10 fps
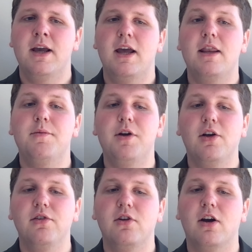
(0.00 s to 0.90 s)
And then we
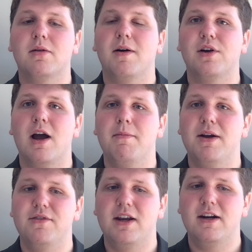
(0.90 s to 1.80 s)
also talked about
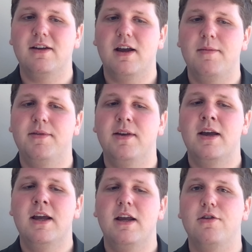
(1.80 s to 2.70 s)
compound data types,
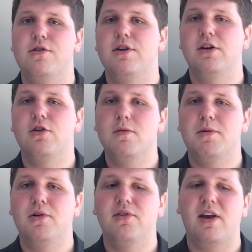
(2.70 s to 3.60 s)
including
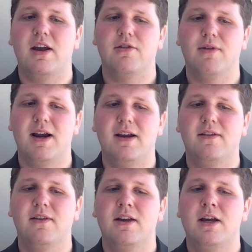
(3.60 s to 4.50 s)
tuples and arrays.